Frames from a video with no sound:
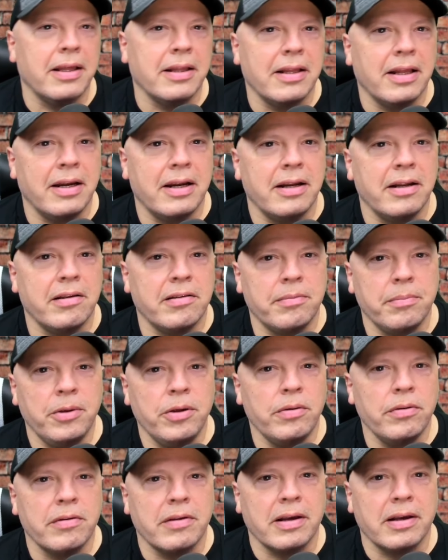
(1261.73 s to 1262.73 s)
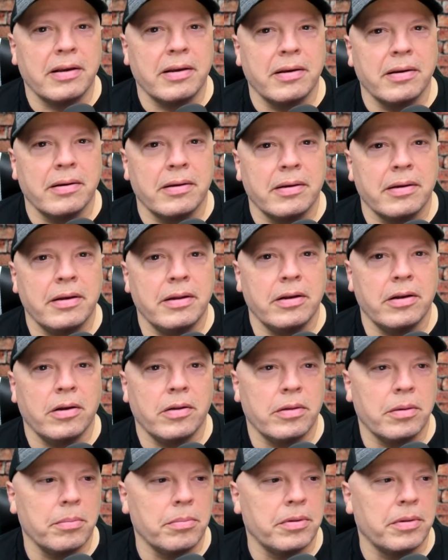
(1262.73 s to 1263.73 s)
than it is music.
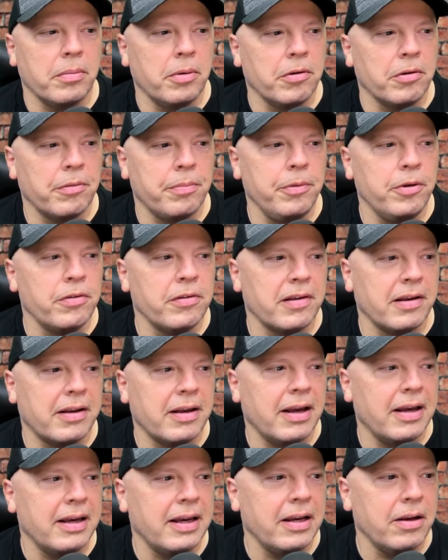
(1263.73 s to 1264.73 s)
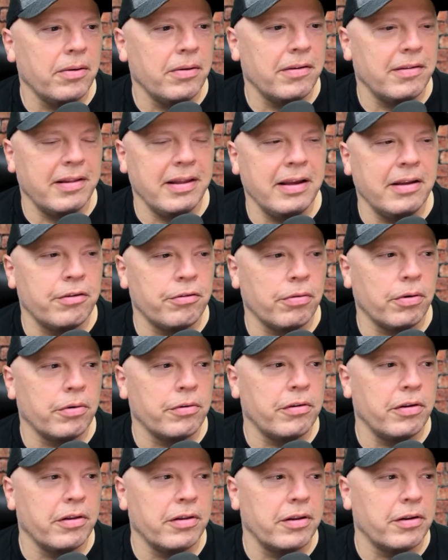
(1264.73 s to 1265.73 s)
The most music I hear is the intro
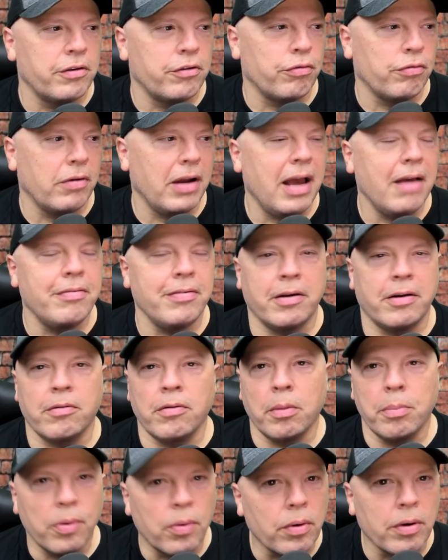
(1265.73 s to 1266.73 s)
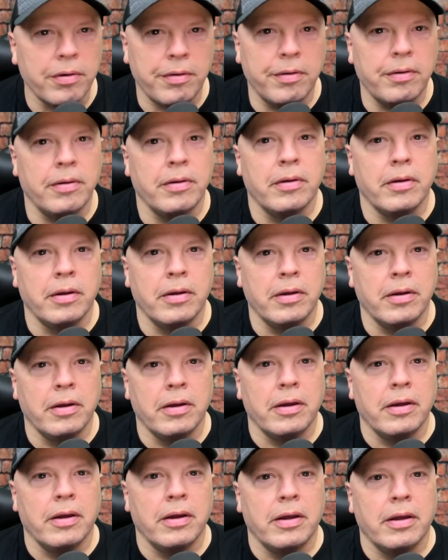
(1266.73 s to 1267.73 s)
to the traffic report.
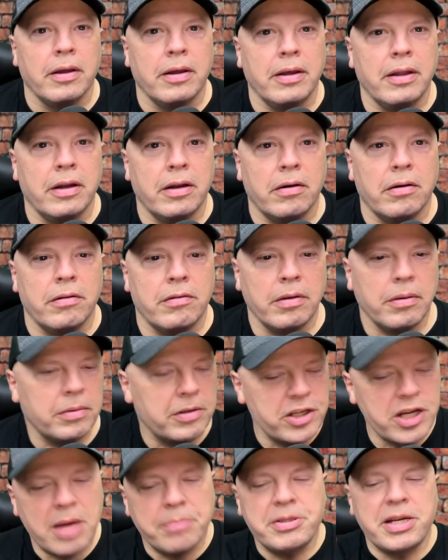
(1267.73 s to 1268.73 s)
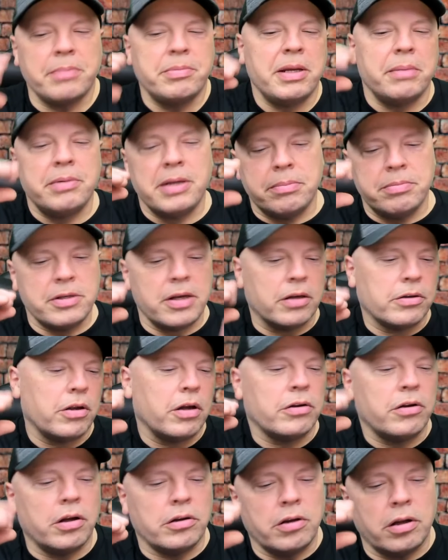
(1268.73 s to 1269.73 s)
It's a jab, jab, jab, jab, talk,
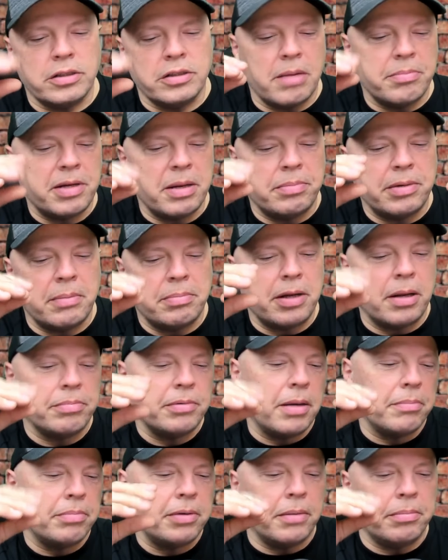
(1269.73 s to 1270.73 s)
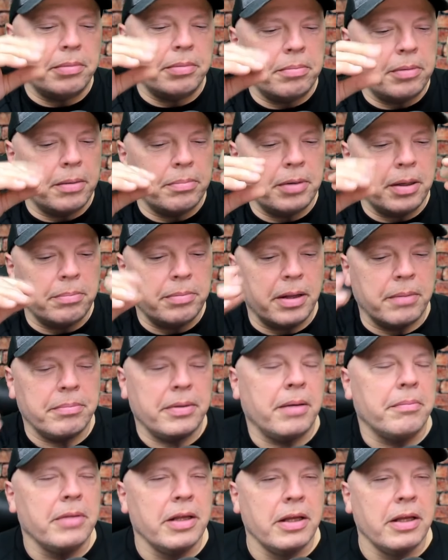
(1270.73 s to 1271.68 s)
talk, talk, talk, tap, tap, tap, tap, tap, tap, tap, tap, tap, tap, tap.